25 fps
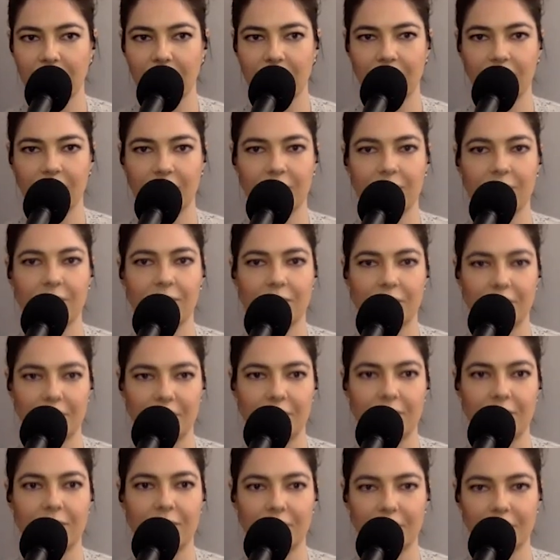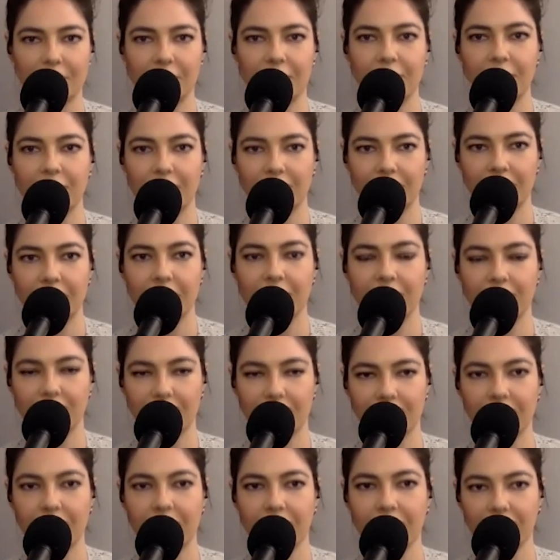
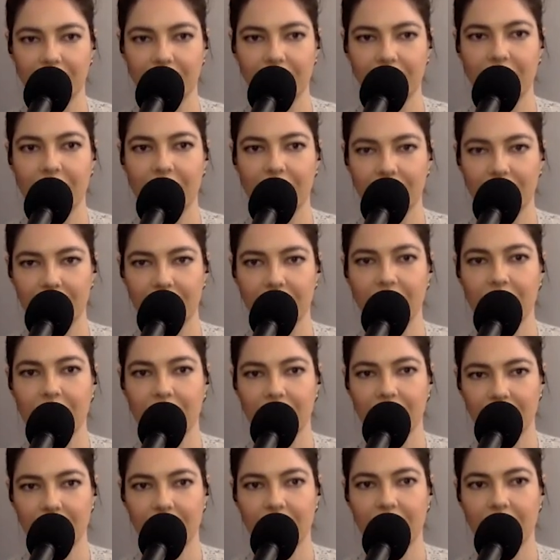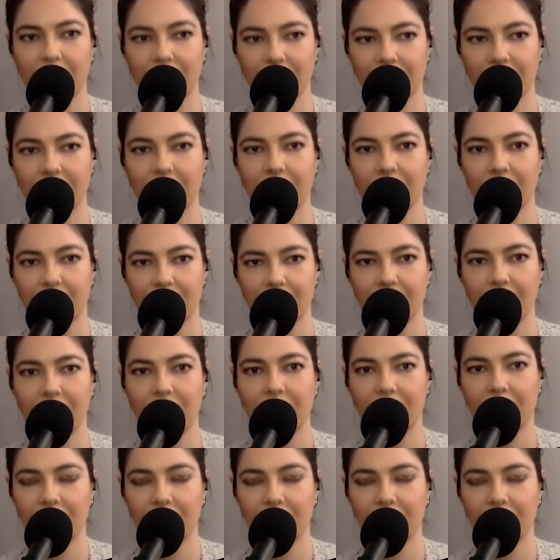(silent)